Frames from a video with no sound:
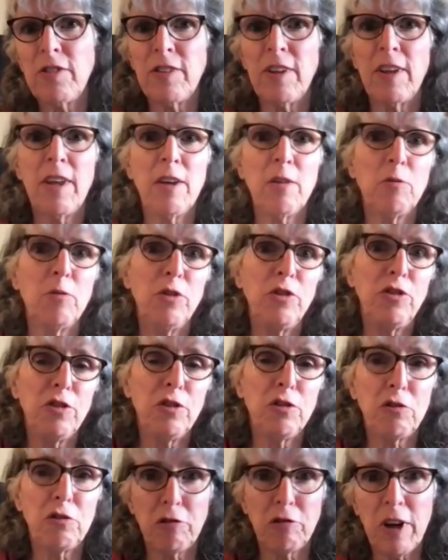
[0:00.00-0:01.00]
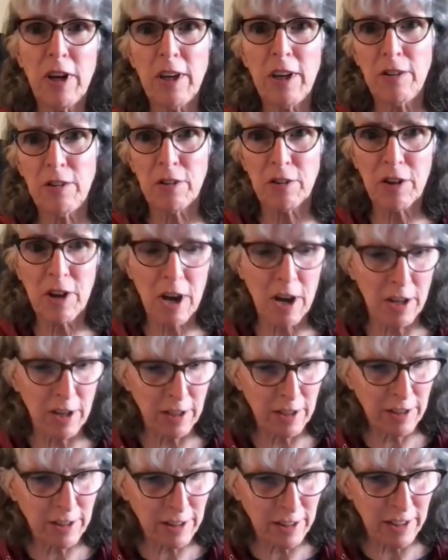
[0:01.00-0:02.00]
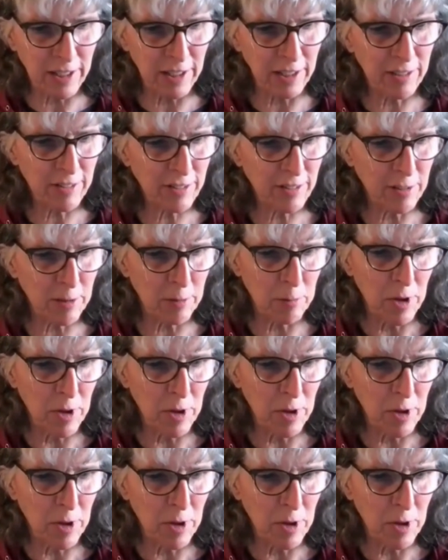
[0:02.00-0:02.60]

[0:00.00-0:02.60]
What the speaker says: saying we should create narcotic clinics,